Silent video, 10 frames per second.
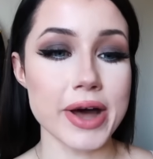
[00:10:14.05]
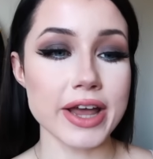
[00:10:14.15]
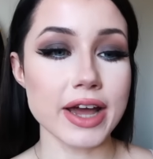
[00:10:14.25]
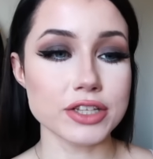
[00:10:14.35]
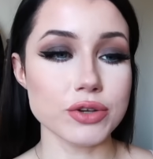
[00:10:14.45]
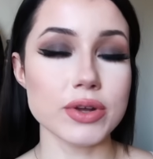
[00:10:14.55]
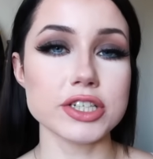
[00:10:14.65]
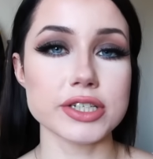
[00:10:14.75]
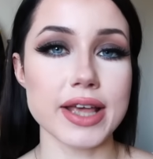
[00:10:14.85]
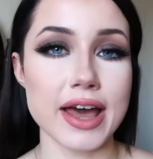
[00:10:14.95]
But I do
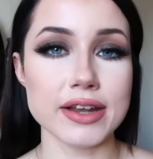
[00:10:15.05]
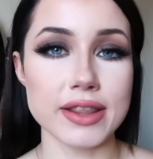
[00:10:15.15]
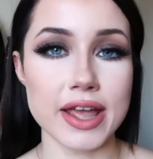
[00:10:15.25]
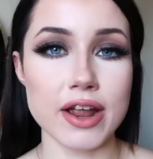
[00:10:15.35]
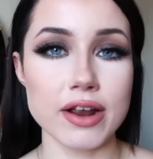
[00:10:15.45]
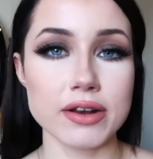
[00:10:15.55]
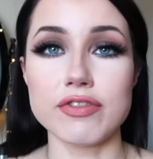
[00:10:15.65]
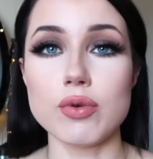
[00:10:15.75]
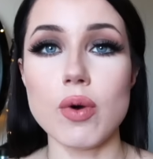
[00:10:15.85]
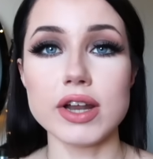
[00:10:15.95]
want to just add in there,
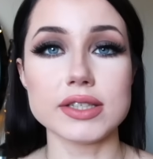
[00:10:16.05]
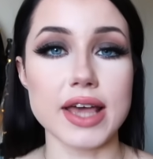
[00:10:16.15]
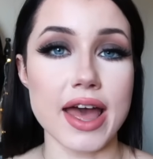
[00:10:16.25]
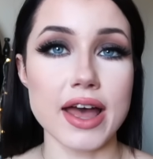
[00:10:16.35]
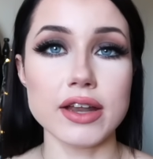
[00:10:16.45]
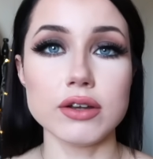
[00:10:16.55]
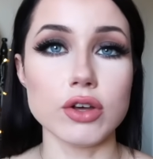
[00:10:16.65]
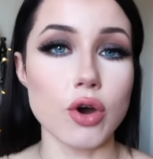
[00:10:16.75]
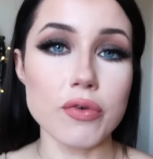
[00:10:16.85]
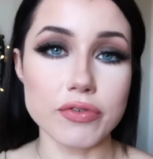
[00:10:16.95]
if you want a
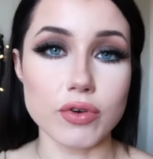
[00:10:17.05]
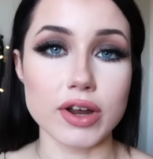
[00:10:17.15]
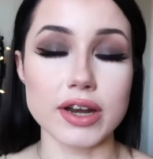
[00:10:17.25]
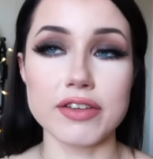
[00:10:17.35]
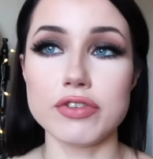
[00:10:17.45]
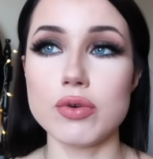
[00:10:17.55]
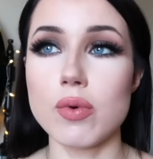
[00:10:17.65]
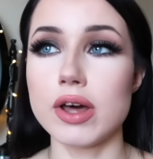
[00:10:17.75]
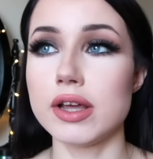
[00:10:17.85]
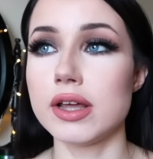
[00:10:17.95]
tan, go for it. If you
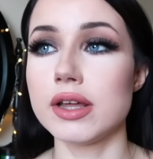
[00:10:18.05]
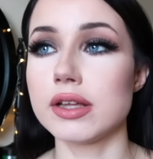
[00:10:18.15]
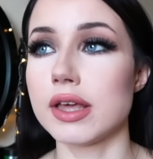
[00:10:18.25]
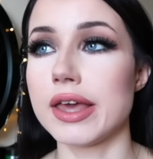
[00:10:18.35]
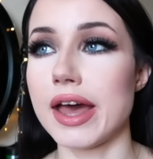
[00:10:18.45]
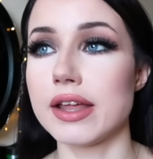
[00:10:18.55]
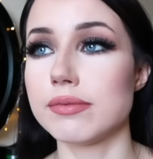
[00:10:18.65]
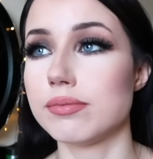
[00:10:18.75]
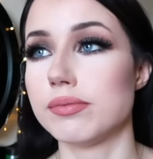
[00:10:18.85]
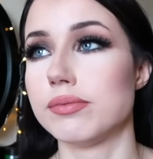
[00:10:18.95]
want to
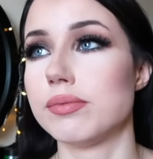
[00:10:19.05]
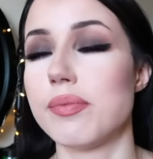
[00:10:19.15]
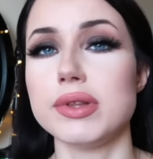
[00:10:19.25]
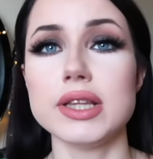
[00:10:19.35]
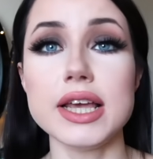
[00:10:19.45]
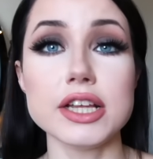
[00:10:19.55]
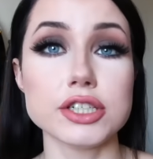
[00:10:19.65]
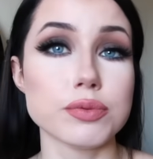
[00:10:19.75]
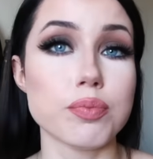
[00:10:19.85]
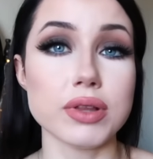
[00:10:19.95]
get
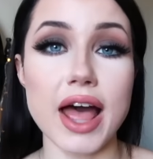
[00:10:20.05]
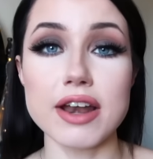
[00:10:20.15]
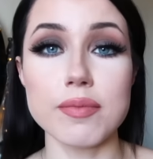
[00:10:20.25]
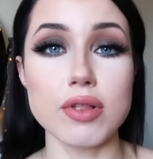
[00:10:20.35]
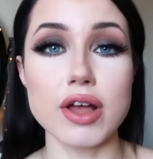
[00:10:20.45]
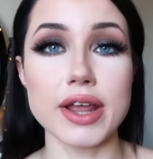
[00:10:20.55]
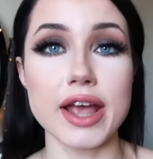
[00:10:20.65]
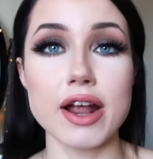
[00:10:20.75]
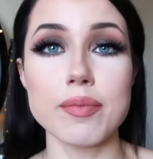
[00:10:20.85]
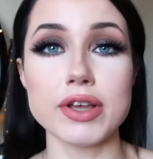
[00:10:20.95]
bleach platinum blonde
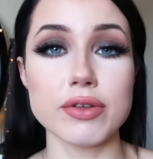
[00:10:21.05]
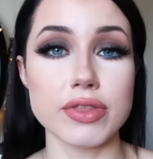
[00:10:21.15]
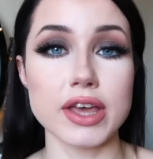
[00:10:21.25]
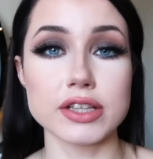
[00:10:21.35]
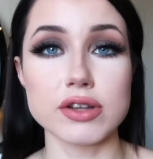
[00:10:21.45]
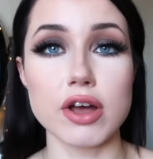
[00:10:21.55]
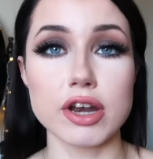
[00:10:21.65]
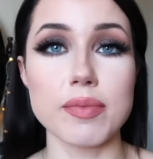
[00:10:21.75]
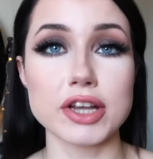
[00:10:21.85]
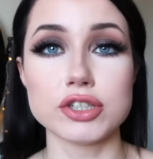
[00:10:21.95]
hair but you think it's not
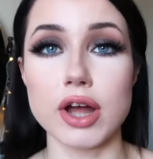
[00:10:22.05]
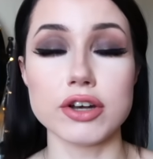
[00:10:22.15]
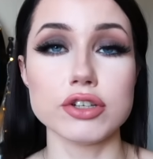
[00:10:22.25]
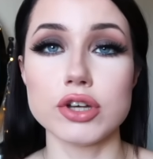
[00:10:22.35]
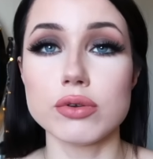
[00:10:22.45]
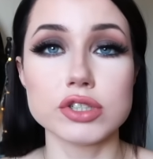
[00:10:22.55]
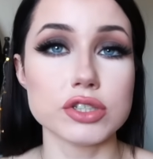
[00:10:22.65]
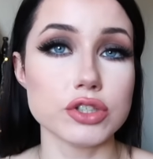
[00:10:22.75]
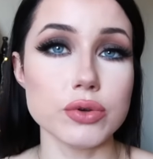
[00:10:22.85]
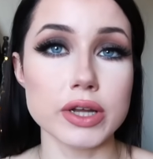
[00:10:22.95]
going to match your undertone,
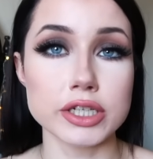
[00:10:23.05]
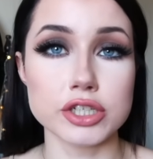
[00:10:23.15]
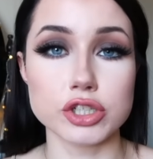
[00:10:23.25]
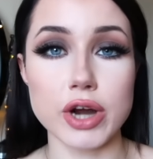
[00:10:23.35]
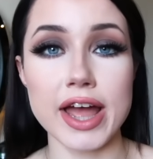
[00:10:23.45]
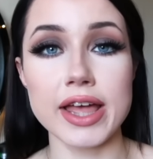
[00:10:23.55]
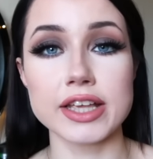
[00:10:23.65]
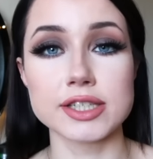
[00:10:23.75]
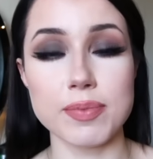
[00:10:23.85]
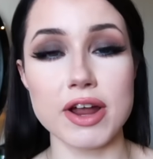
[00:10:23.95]
just do it. Just try,
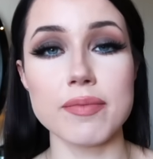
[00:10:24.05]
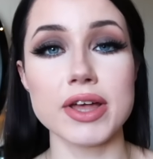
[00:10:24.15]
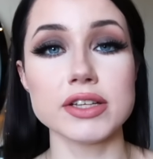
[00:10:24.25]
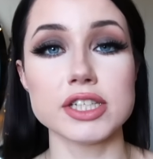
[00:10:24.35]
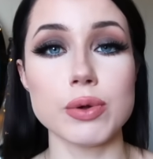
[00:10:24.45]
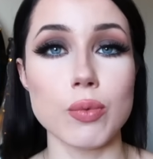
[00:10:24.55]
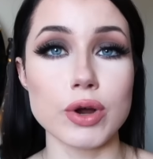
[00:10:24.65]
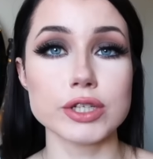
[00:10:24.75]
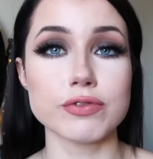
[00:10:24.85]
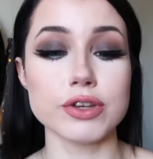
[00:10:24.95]
experiment, see what
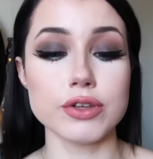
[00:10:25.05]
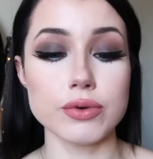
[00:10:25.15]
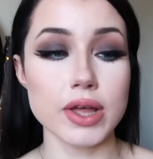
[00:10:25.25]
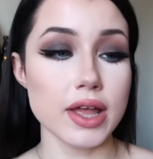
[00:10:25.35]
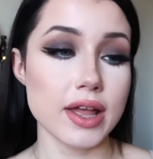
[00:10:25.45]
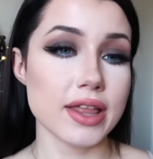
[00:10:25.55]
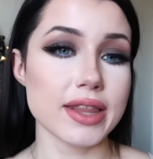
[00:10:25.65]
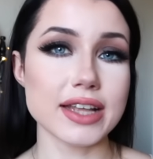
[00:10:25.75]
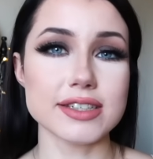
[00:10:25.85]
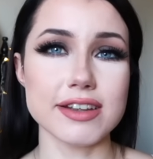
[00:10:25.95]
works for you.
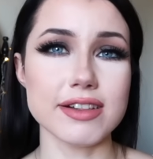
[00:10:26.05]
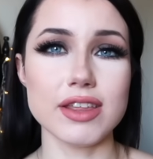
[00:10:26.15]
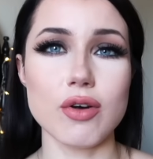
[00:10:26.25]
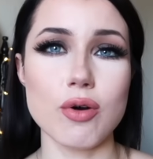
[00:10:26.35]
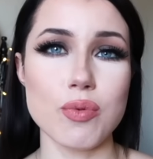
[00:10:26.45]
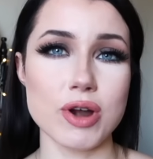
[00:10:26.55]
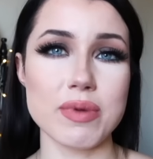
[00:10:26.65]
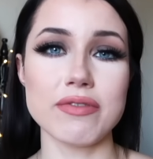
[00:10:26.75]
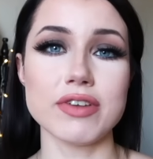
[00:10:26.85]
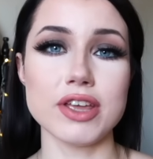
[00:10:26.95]
That's literally the whole point of
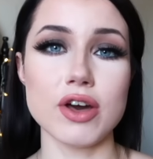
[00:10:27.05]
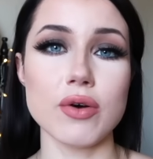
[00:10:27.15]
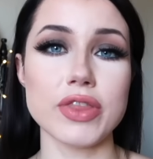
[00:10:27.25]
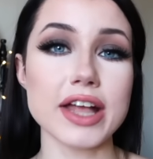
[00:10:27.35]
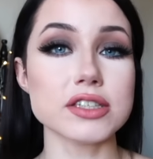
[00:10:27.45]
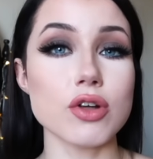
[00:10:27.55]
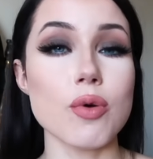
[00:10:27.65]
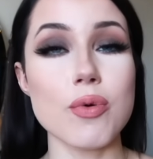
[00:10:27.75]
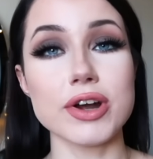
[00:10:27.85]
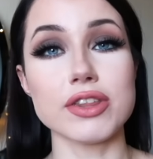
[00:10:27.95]
my video. That's the
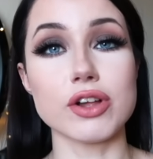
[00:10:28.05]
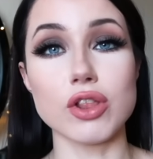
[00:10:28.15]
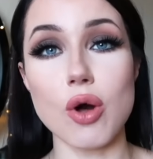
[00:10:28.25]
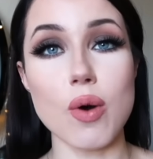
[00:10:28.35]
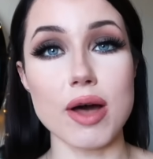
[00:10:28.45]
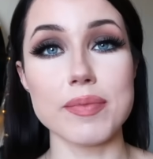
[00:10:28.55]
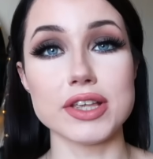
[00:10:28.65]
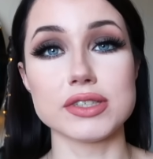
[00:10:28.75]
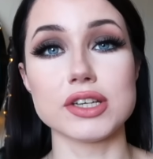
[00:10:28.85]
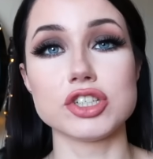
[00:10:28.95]
whole point of the glow up,
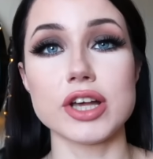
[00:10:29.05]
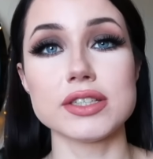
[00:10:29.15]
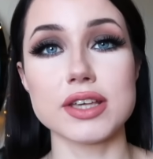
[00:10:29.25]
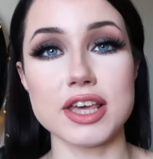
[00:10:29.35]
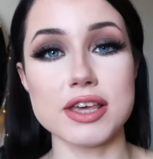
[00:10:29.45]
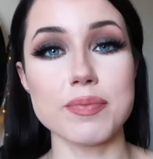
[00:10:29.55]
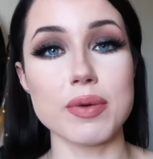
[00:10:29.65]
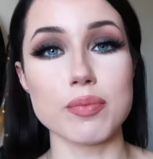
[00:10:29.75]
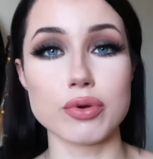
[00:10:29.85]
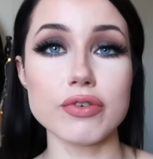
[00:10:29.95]
is to just
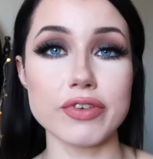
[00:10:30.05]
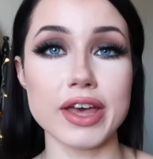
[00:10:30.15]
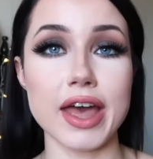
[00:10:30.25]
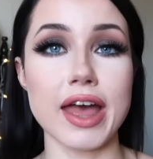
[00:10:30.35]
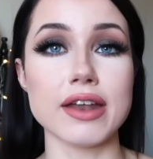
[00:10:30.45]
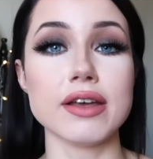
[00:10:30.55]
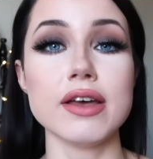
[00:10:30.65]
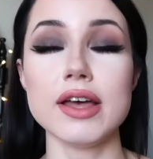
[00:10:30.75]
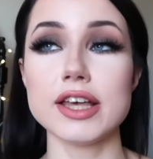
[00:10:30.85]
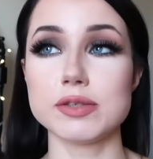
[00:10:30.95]
keep improving and
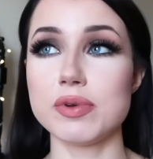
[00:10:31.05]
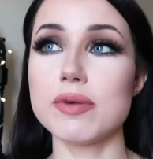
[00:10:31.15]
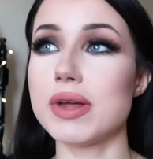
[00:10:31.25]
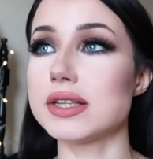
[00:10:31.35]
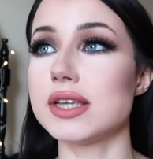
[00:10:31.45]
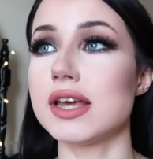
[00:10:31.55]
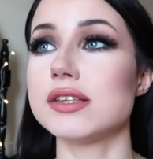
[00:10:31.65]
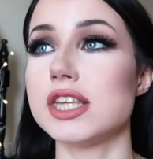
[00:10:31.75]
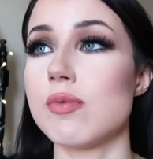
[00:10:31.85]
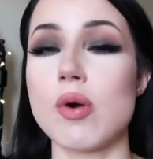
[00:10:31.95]
experimenting,
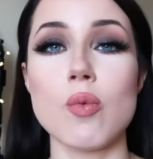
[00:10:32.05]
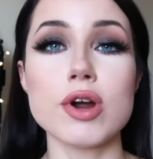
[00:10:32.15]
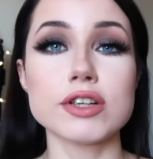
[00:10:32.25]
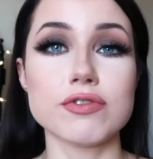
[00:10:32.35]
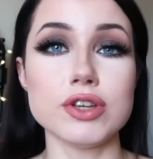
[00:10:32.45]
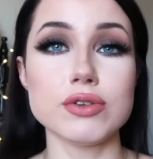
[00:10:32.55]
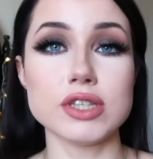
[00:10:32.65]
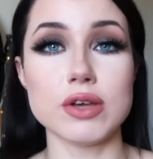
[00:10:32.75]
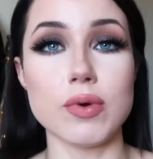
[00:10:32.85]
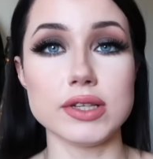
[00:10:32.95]
seeing what works for you,
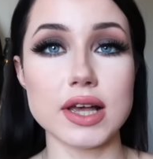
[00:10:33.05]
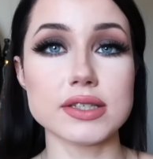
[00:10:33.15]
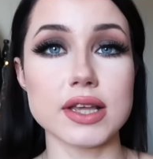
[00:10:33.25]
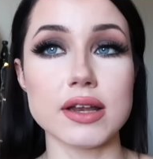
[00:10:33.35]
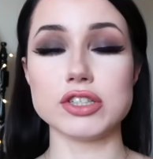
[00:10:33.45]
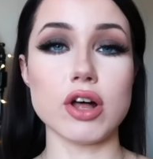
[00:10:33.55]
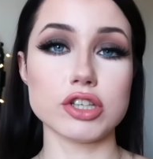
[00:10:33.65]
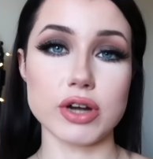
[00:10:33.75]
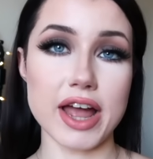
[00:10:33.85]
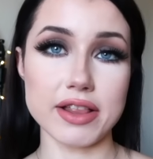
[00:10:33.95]
seeing what doesn't. It's all
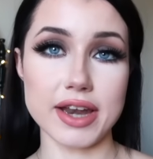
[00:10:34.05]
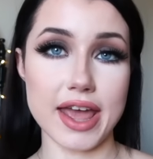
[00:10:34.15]
trial and